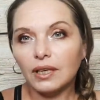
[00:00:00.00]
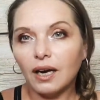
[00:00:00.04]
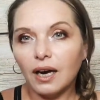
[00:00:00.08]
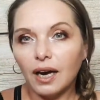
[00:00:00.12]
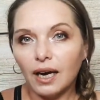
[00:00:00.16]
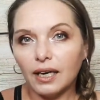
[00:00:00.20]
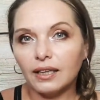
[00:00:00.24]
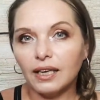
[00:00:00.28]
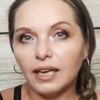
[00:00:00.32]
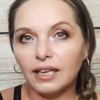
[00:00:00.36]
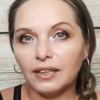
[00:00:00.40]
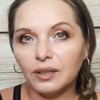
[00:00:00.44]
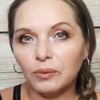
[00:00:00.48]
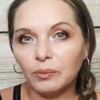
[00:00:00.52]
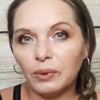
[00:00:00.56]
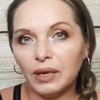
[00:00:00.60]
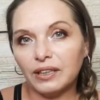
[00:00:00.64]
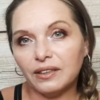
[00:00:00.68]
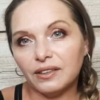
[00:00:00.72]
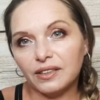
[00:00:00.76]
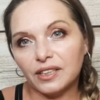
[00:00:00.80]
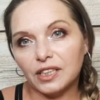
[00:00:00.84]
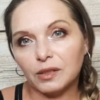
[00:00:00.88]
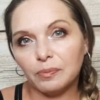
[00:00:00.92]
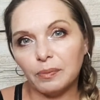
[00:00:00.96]
I like the way
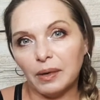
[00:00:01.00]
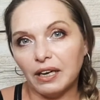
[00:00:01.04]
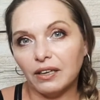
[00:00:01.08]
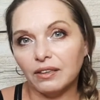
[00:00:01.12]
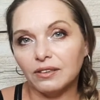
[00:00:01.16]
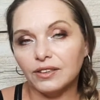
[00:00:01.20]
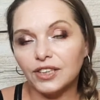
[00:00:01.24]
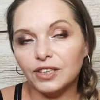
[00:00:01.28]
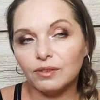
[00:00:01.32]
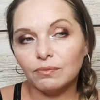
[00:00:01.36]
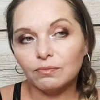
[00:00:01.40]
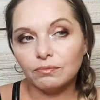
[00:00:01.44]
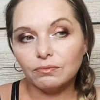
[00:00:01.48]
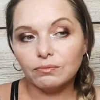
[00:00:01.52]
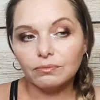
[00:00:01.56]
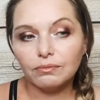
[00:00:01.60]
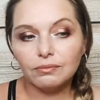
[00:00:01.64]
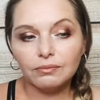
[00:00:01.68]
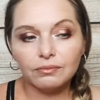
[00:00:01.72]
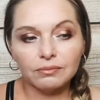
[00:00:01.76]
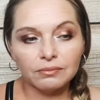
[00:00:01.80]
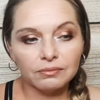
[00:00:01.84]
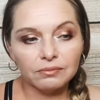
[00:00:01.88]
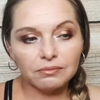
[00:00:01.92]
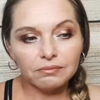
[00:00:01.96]
this smells.
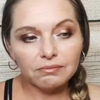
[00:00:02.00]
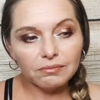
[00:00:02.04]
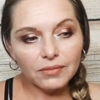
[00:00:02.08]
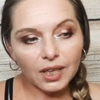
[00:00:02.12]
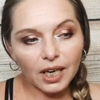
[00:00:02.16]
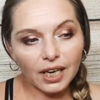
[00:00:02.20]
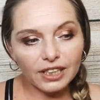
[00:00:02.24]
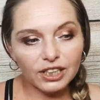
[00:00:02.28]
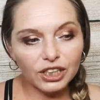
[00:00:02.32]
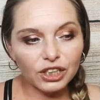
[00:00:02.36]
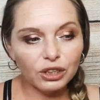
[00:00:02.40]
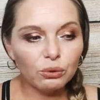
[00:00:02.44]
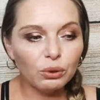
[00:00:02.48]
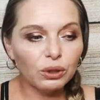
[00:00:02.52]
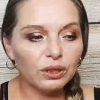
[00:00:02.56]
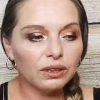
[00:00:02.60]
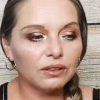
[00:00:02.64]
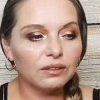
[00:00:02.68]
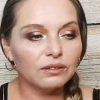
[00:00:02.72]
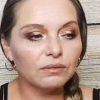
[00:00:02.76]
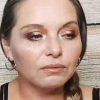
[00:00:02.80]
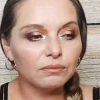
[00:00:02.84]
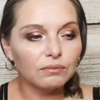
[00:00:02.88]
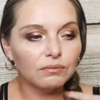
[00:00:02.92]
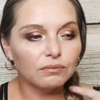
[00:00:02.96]
I do.
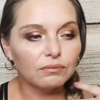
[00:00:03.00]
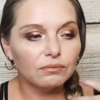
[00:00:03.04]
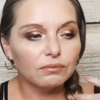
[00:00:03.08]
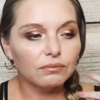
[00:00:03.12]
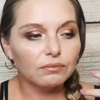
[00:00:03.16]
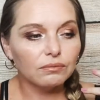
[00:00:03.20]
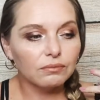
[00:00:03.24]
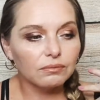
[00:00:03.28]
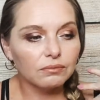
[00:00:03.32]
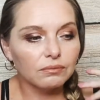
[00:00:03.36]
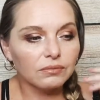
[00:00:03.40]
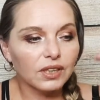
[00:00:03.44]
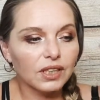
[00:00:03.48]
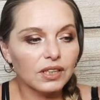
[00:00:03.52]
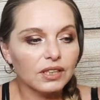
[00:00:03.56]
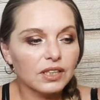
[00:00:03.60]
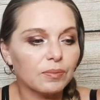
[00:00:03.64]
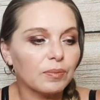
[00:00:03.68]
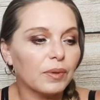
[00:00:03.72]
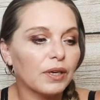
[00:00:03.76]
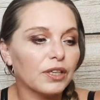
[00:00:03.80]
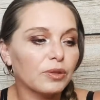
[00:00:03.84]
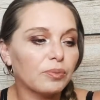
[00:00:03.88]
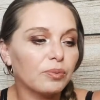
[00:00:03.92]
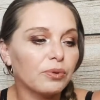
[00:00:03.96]
It
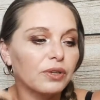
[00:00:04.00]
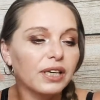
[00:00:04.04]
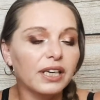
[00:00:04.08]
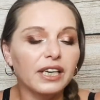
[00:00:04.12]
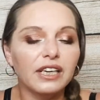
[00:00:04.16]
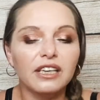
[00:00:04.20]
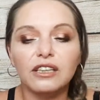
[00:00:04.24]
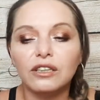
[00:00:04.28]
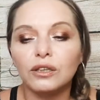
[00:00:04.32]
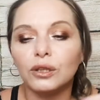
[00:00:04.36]
smells pretty.